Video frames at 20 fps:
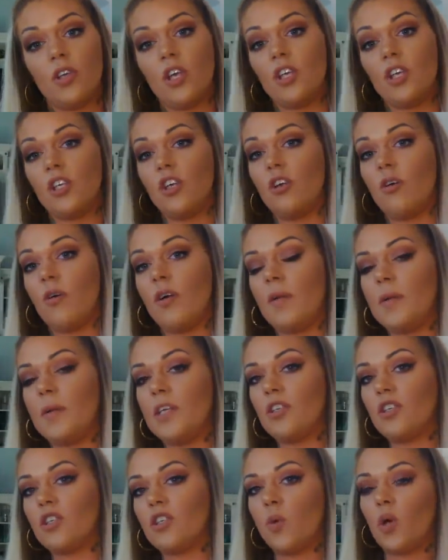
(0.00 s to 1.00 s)
you know what I
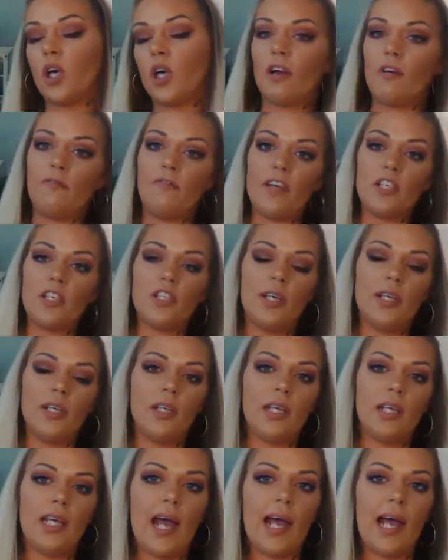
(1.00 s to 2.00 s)
mean? Just work
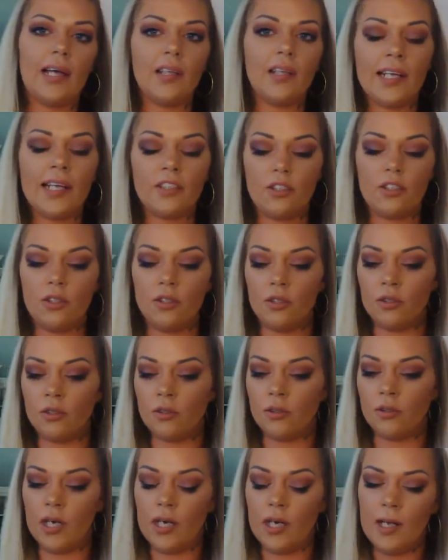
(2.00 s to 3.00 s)
efficiently. I like
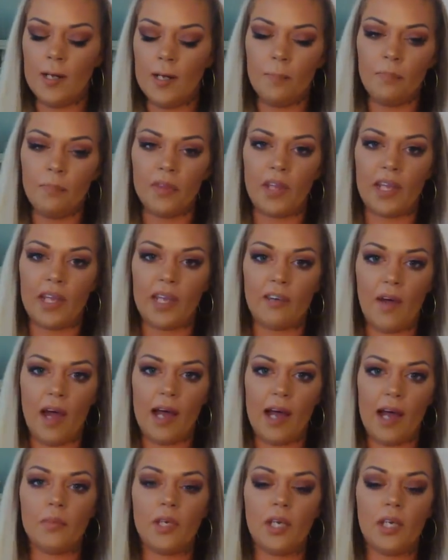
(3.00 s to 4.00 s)
to, like, if
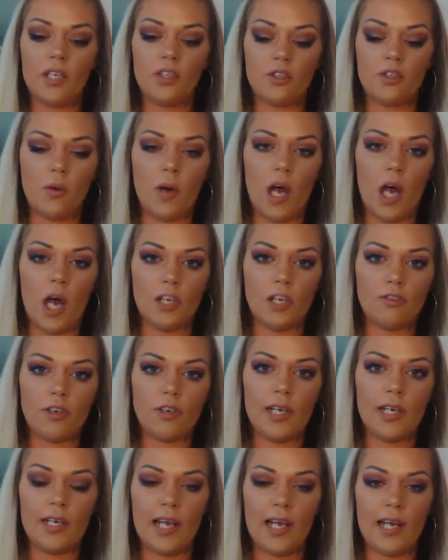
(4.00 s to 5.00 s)
I'm going to do a
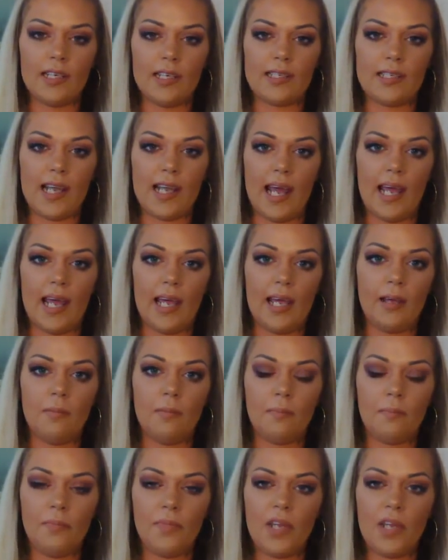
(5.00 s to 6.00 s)
100 in a
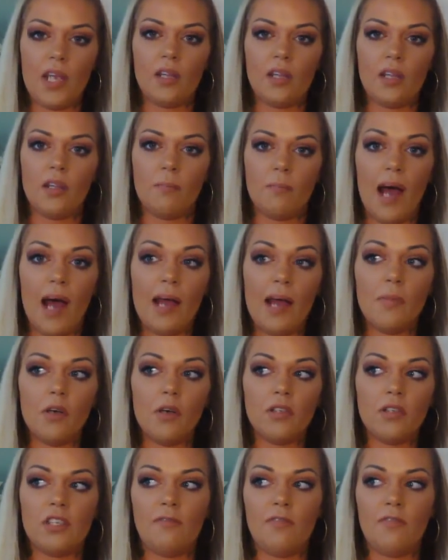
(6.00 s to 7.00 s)
day, the, my
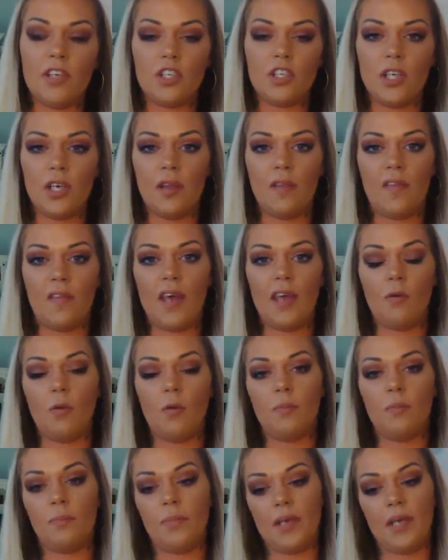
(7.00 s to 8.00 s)
most efficient thing
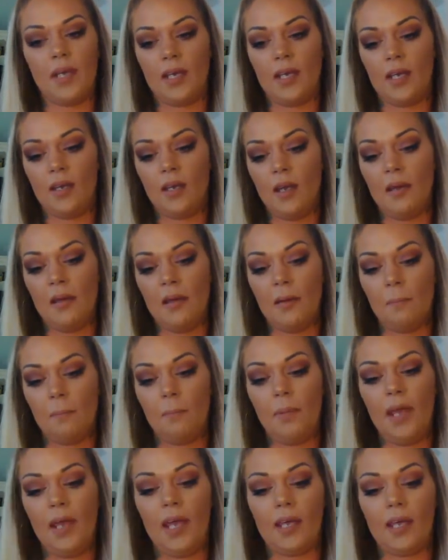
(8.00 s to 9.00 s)
would be
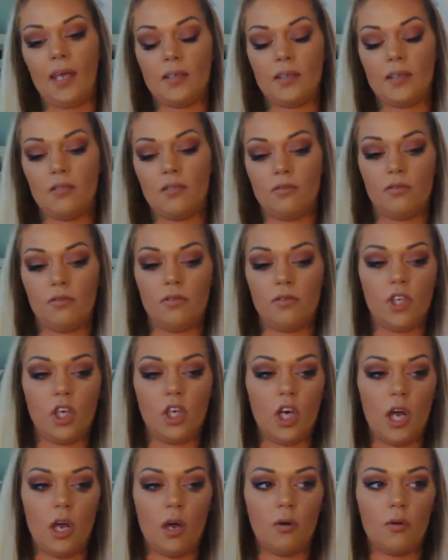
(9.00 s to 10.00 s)
pick,
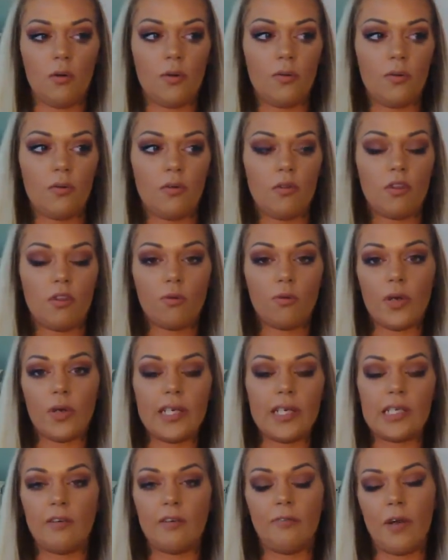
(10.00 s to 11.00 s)
you know,
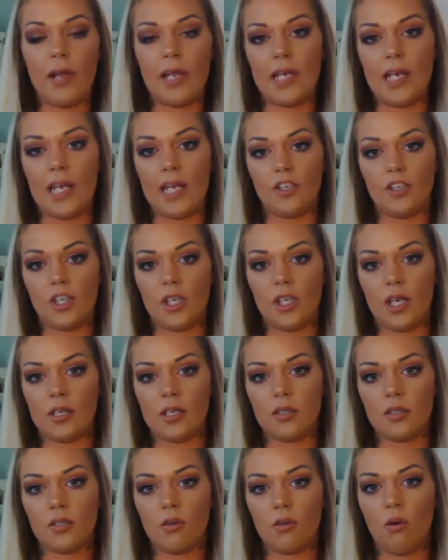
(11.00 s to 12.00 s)
three different
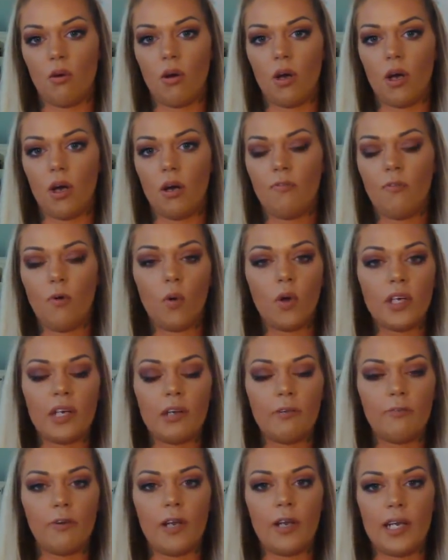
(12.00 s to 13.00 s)
niches or four
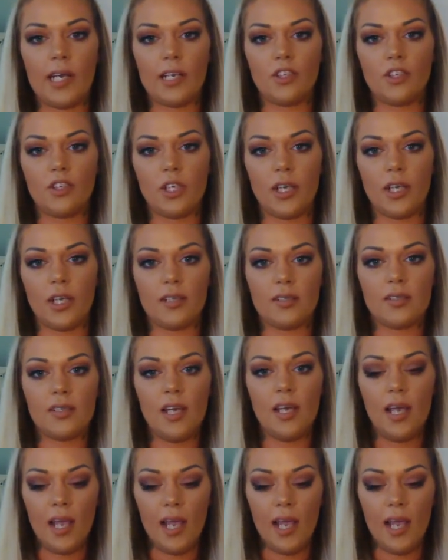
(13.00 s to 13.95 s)
different niches